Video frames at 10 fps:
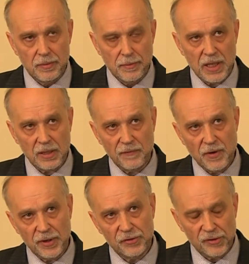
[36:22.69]
making a
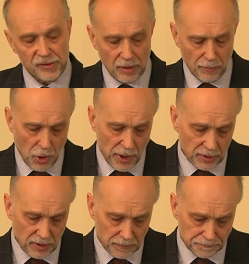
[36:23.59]
very interesting point